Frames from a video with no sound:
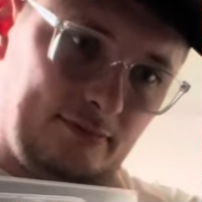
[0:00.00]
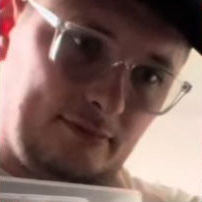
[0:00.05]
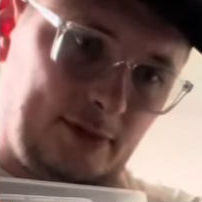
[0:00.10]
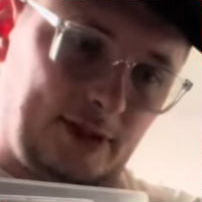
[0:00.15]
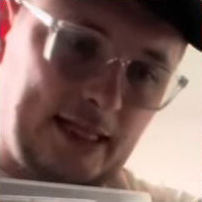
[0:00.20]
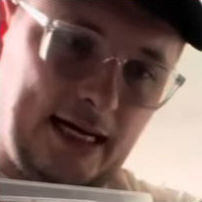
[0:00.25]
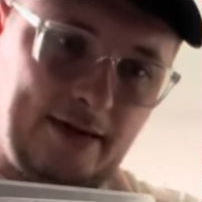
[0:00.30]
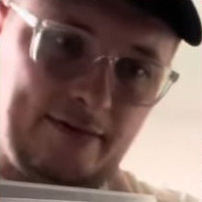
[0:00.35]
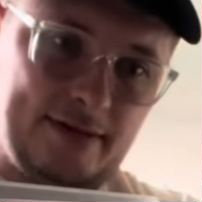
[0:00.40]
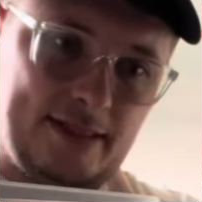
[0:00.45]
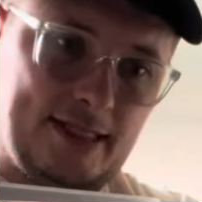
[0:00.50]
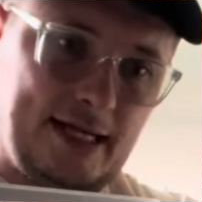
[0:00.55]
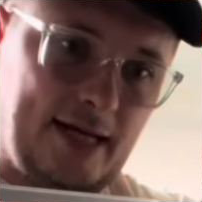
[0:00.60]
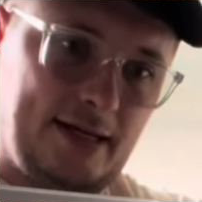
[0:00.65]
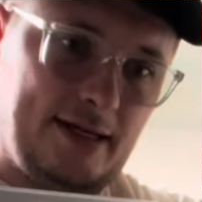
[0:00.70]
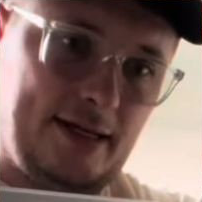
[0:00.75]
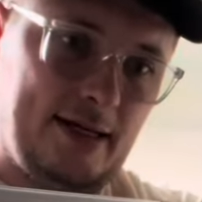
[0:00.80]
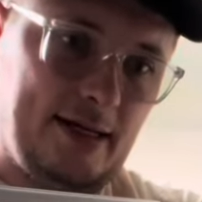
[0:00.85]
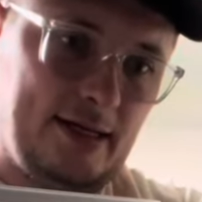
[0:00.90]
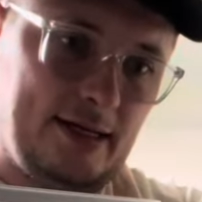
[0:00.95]
kind of
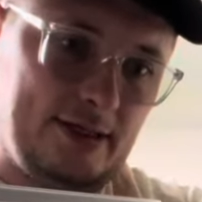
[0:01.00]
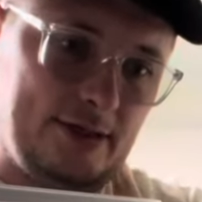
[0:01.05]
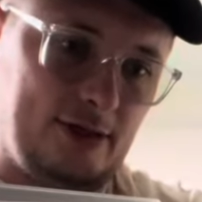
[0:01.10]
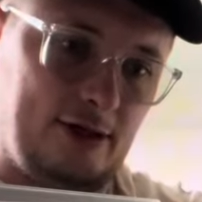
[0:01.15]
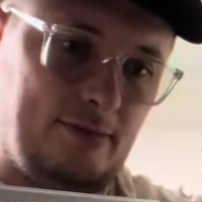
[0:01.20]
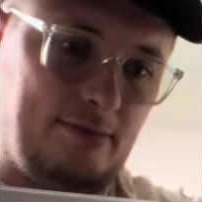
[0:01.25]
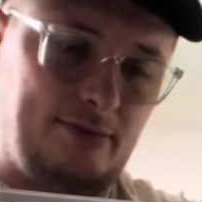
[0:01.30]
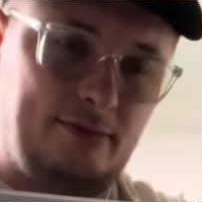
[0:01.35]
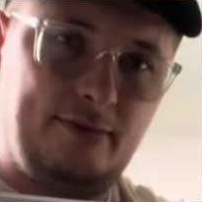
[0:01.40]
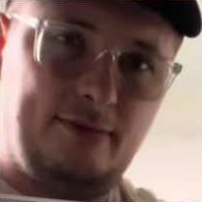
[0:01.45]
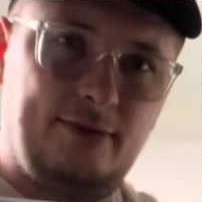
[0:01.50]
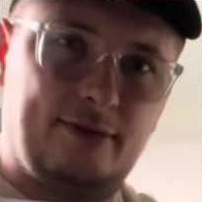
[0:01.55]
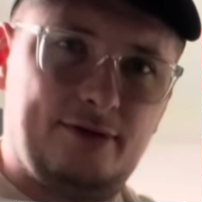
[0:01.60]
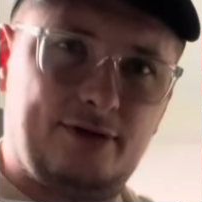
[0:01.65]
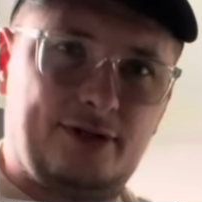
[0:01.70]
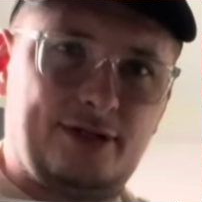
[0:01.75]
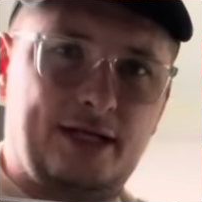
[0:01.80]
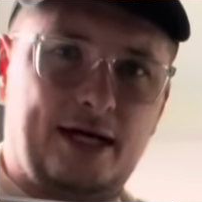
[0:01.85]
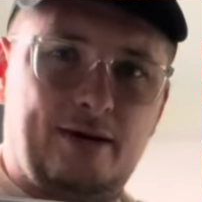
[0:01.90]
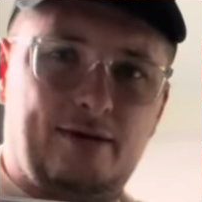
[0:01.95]
scanning these up, just say